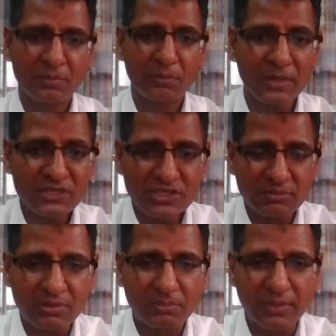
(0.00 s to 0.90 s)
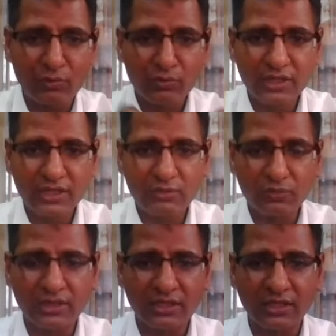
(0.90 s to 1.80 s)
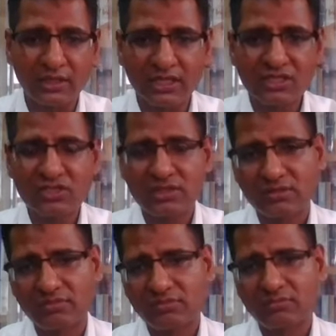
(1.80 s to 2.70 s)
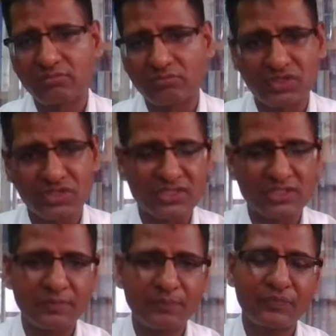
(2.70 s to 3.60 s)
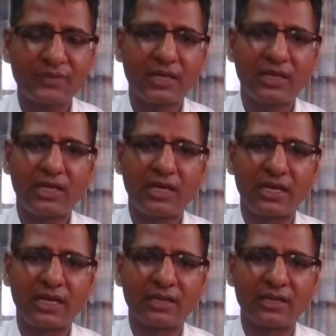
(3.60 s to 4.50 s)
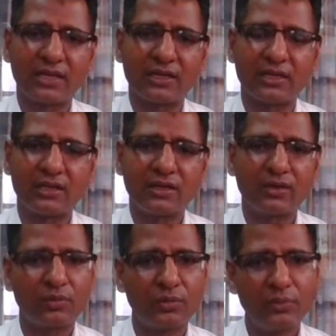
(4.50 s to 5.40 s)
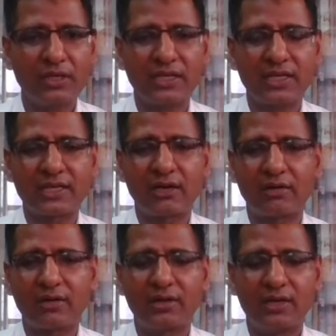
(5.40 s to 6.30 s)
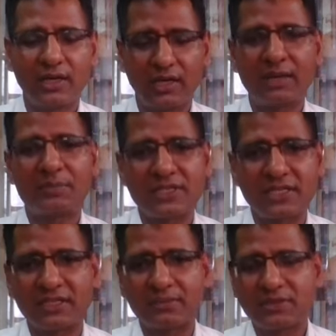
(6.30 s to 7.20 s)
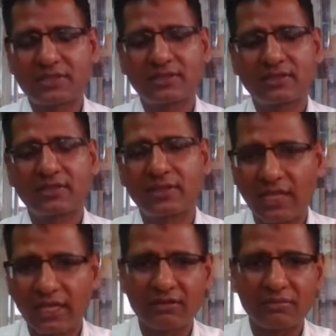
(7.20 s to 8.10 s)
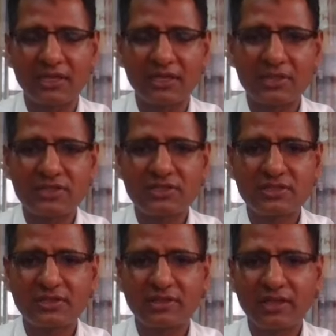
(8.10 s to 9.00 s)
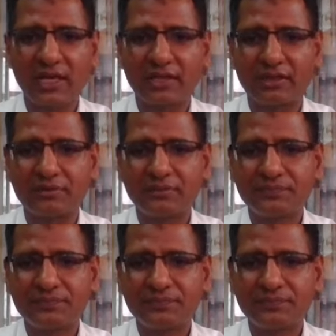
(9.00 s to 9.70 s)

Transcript: must be bounded within this system, and then we will get our objectives. Thank you very much. Thank you.